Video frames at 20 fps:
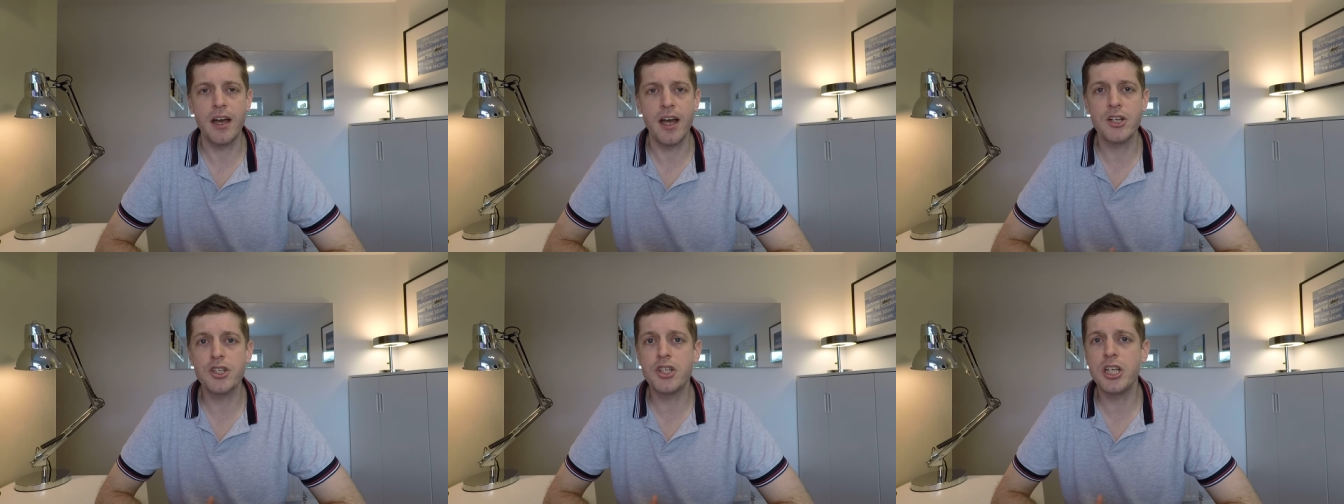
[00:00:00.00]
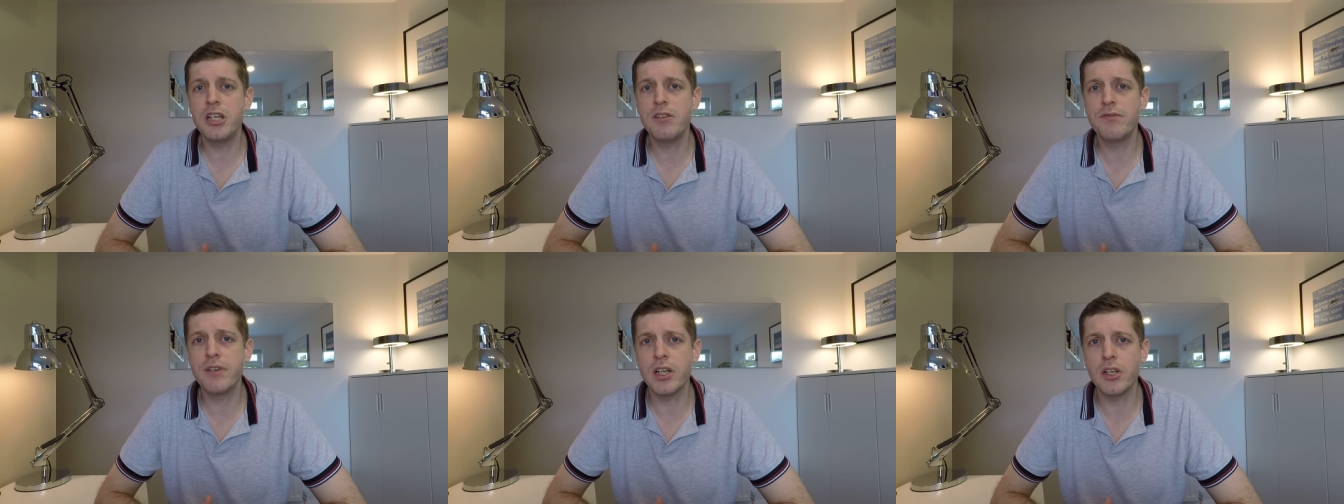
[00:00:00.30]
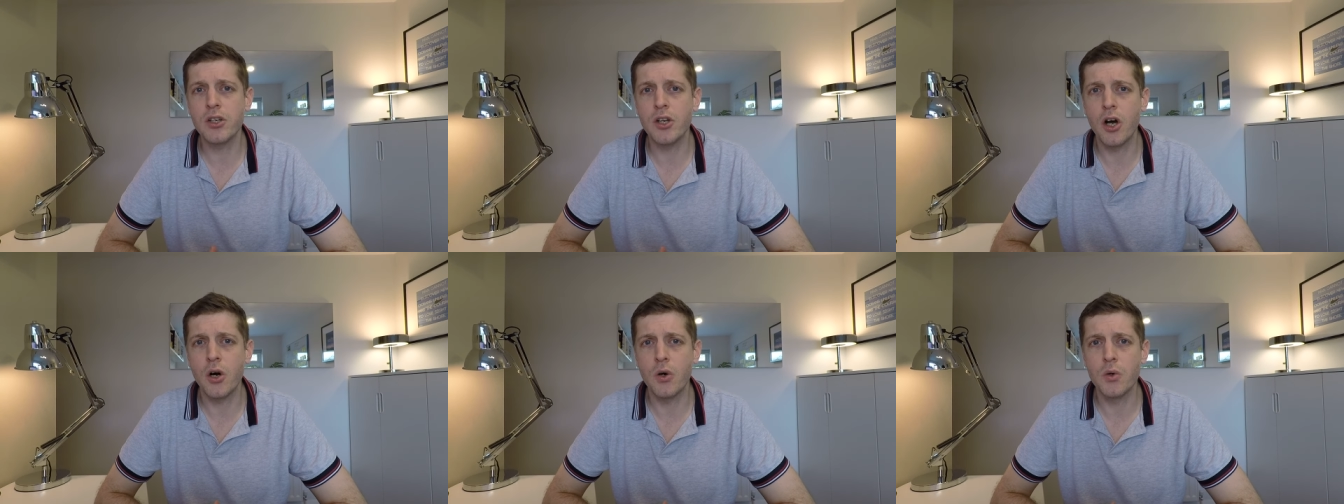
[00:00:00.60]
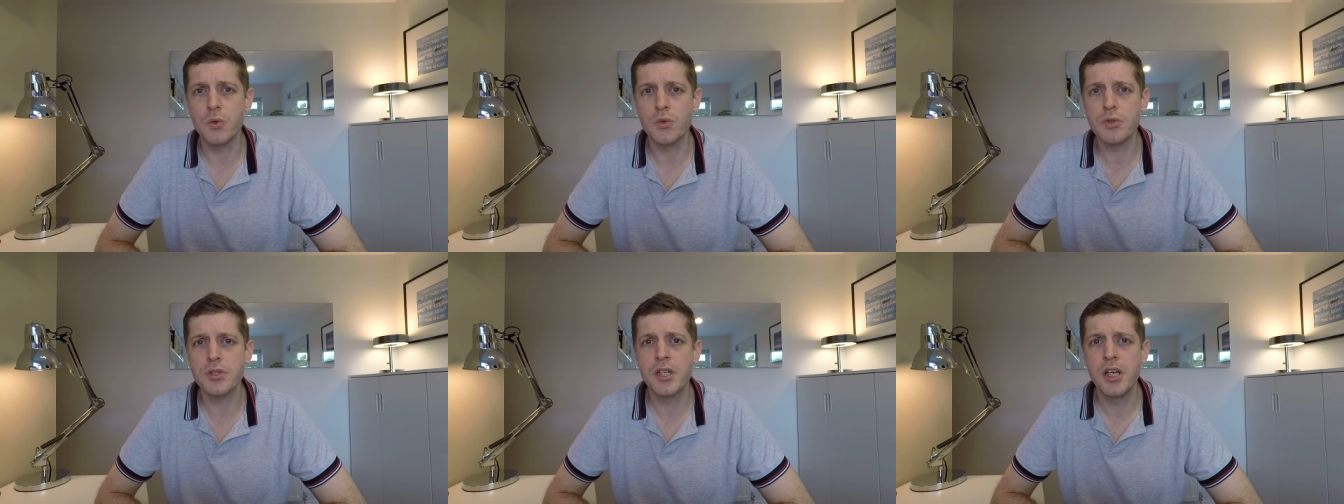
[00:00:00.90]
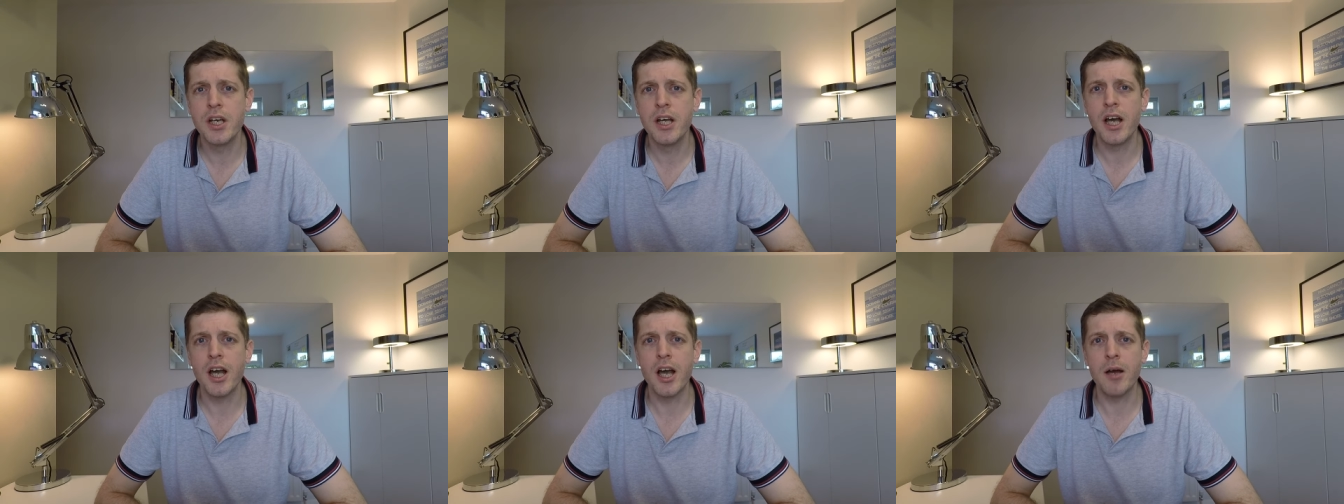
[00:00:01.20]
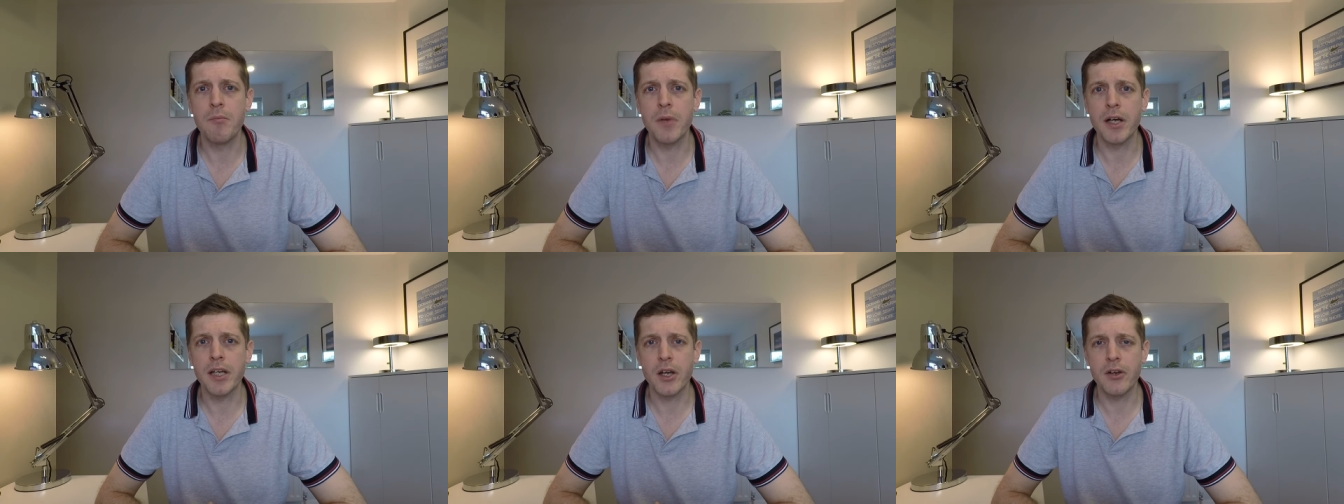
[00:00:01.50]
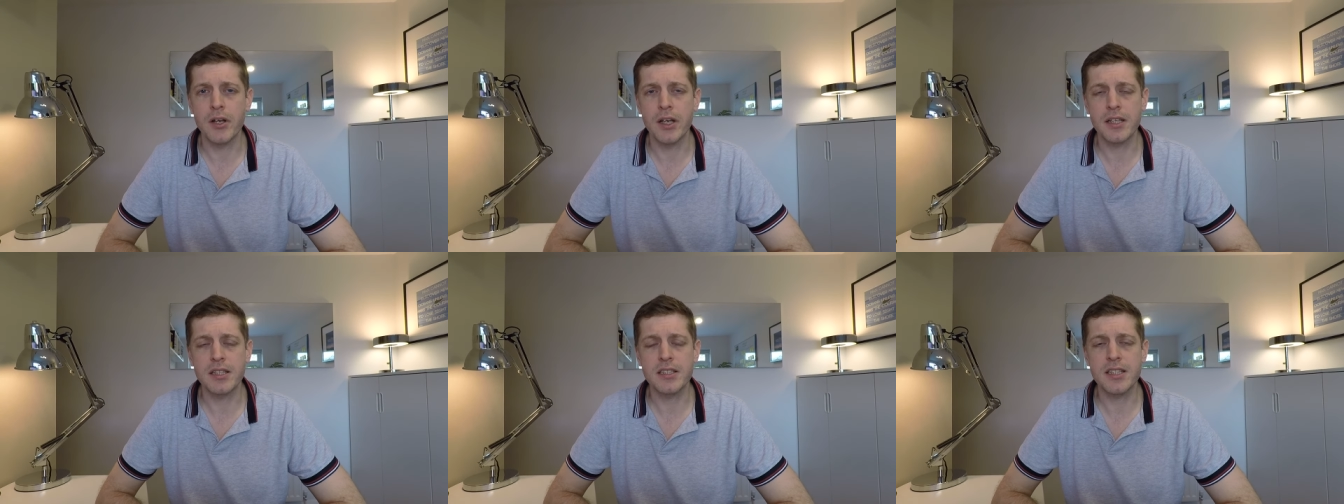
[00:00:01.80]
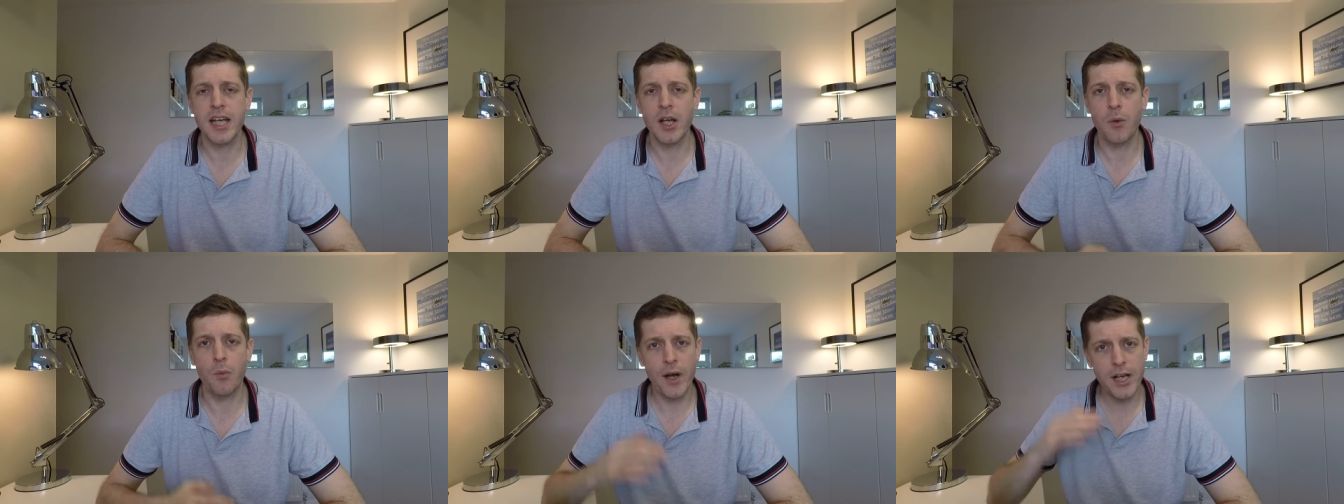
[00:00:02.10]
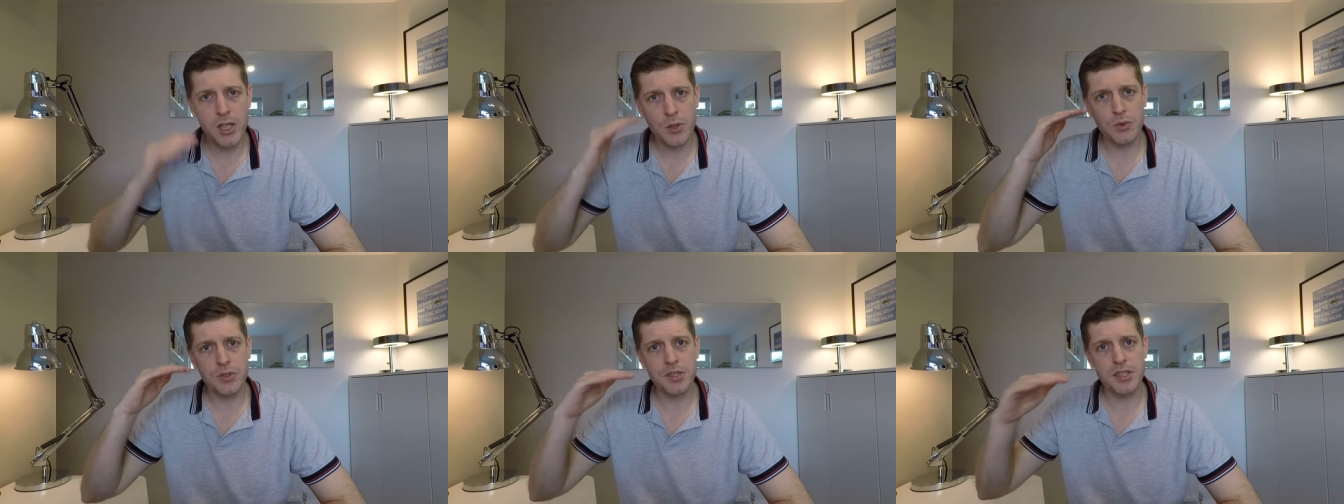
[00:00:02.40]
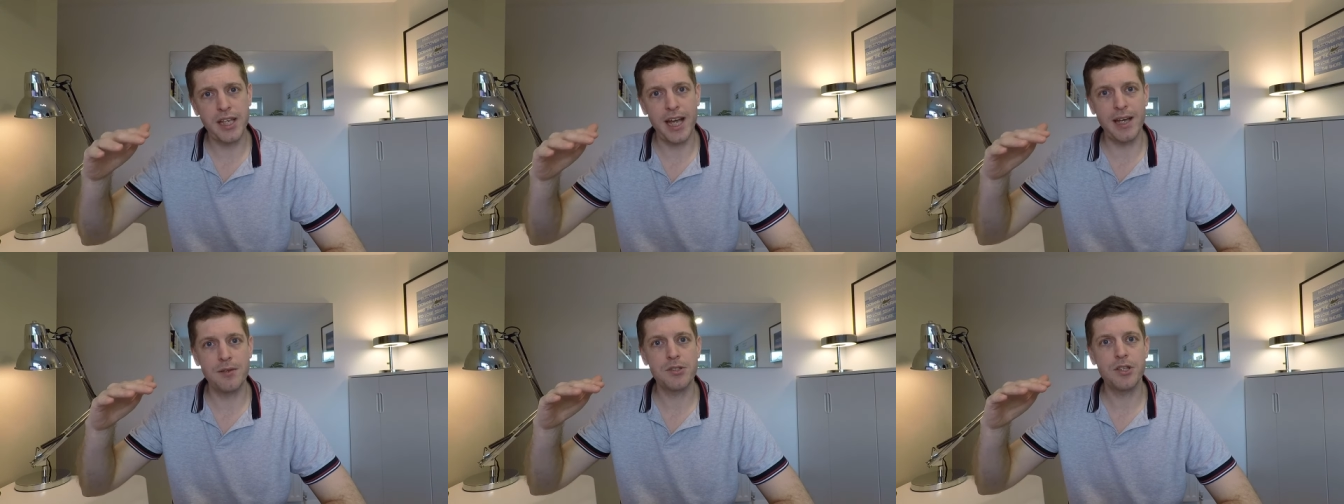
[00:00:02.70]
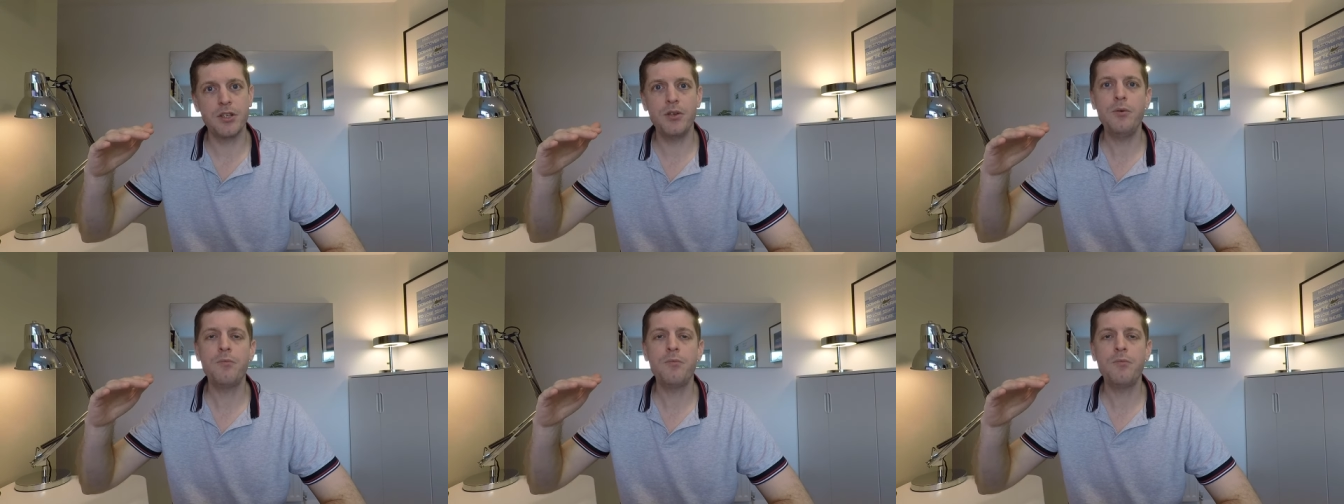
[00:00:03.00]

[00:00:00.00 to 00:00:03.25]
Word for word: achieving goals um, by going and saying, where do you want to get to?